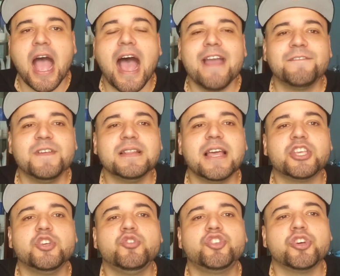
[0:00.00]
I feel
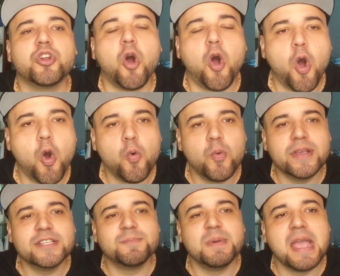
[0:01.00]
like you should
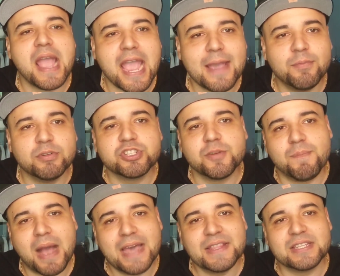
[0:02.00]
always be able to
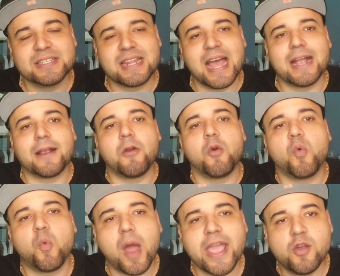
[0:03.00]
buy the stock
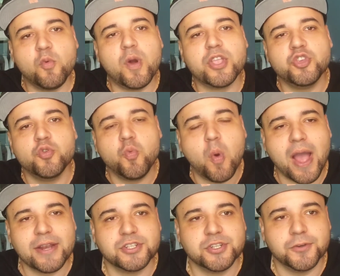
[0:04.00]
right when you
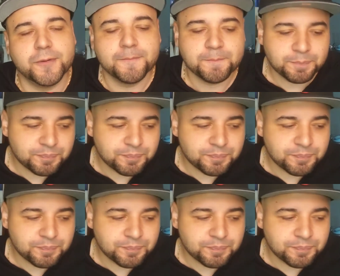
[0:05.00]
want to.